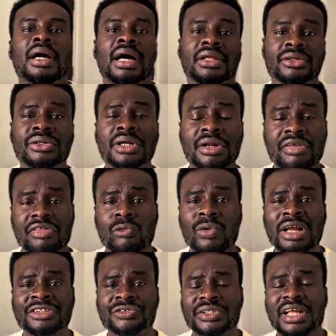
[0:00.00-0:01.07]
Another reason
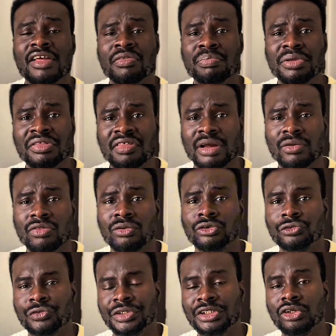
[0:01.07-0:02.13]
why traders miss out on
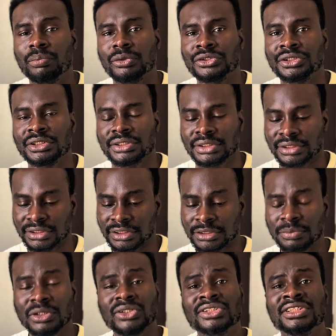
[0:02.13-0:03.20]
trading opportunities is
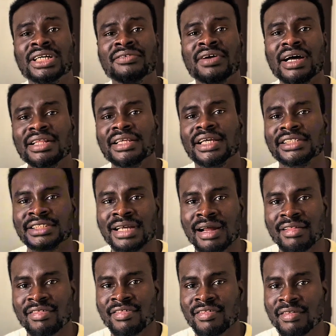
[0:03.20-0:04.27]
because they have had their
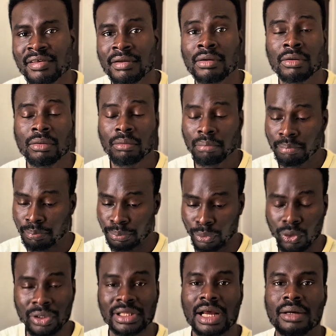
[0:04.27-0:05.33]
charts
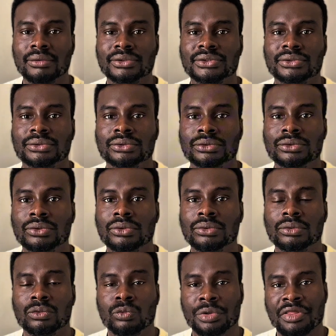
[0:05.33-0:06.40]
blocked out
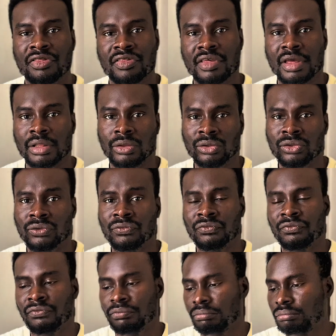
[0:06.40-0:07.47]
with a lot of
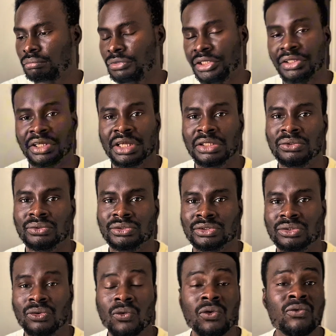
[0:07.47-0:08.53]

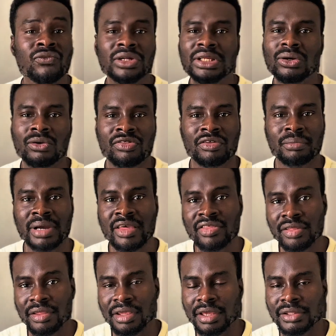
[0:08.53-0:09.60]
indicators, overly customized
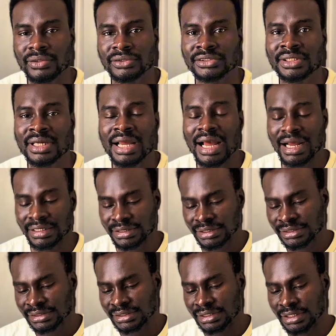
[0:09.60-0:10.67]
indicators, and
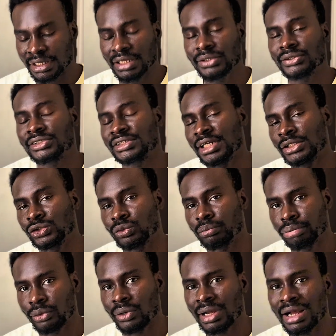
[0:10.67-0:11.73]
these indicators tend to
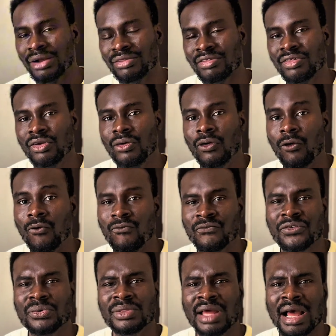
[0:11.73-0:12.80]
block out or
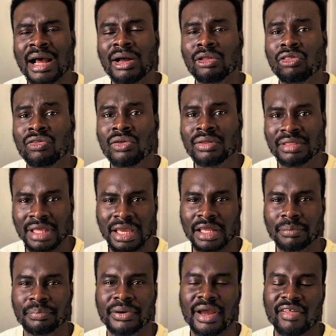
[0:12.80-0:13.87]
filter out
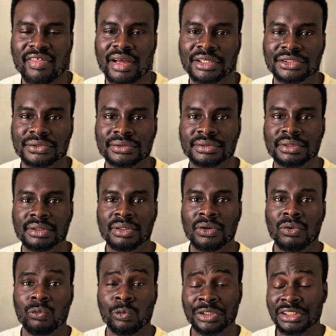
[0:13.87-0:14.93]
naked price action,
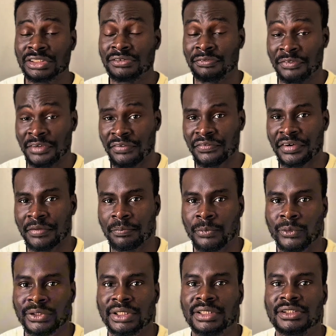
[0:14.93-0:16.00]
which is very, very
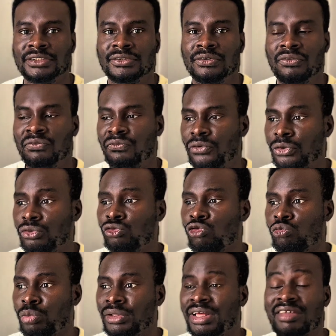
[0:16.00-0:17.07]
important for you to
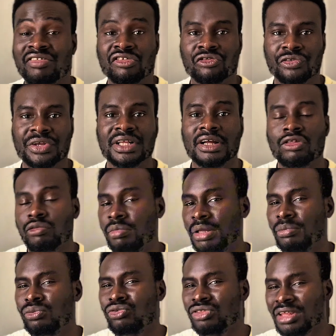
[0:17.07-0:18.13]
spot as a trader to be
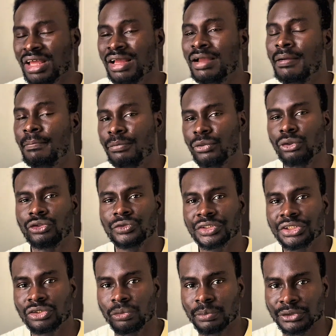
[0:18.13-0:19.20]
able to take pure
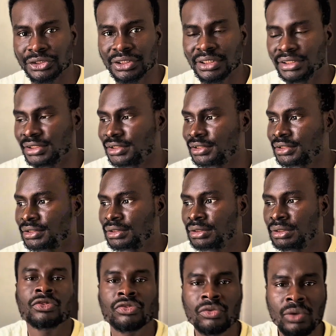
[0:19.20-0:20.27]
trading opportunities.
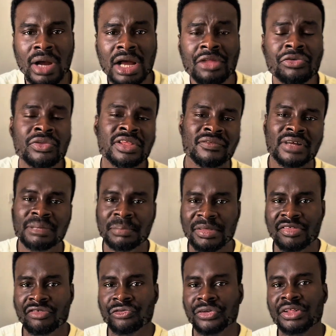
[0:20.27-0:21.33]
So how do you never
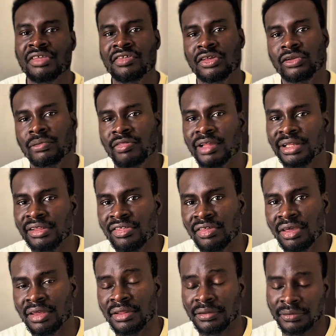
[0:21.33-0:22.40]
miss trading setups like this
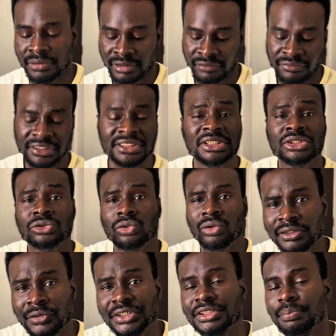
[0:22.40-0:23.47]
again? The first thing is to
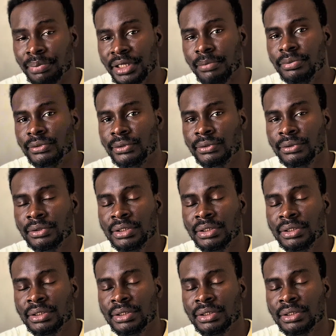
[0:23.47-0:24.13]
create a playbook.